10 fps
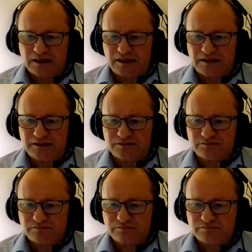And
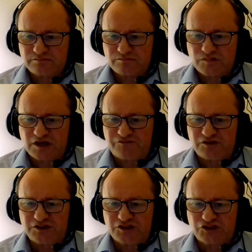
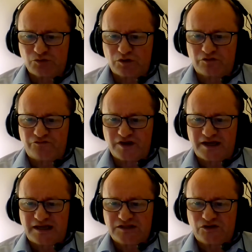servant leadership will
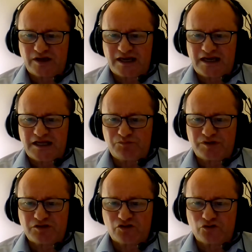fit into any
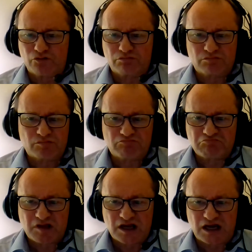Prince2
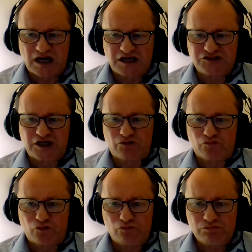Agile
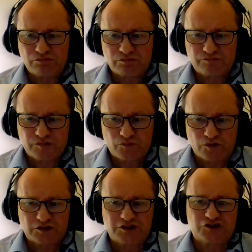role
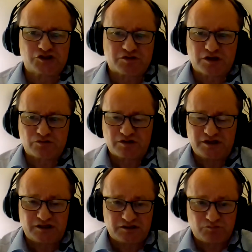where leadership skills are
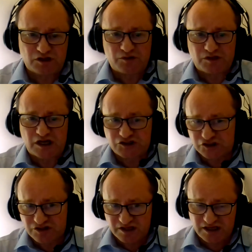needed, but I'd
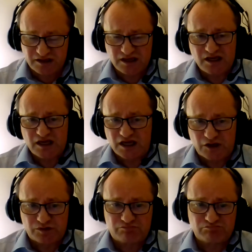actually say
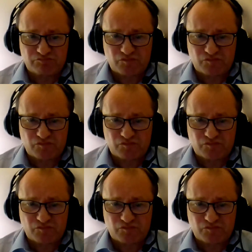it would